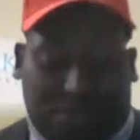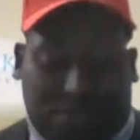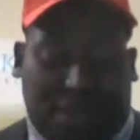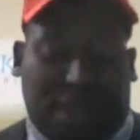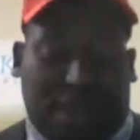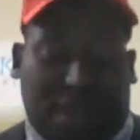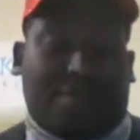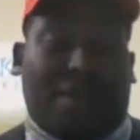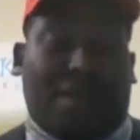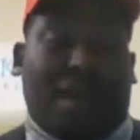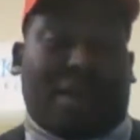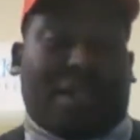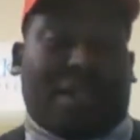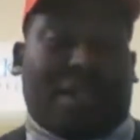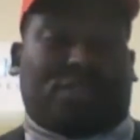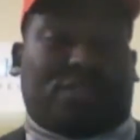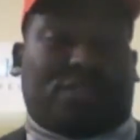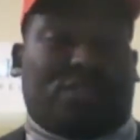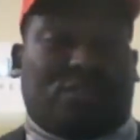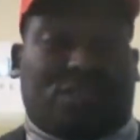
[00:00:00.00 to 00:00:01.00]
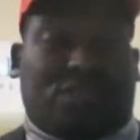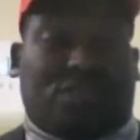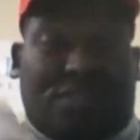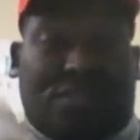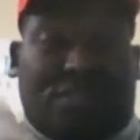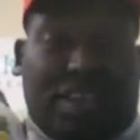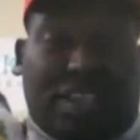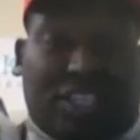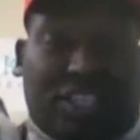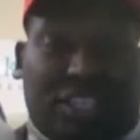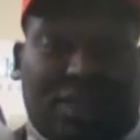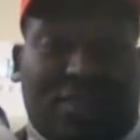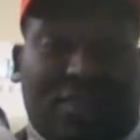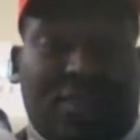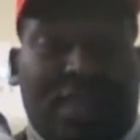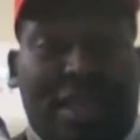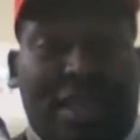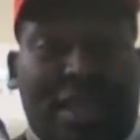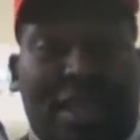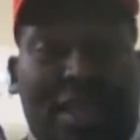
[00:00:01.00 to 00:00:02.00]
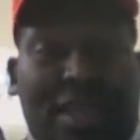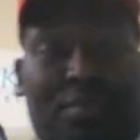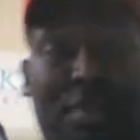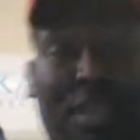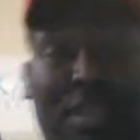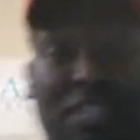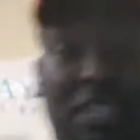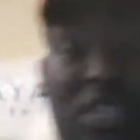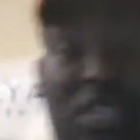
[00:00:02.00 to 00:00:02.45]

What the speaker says: speaking about is fruits and veggie. Makes a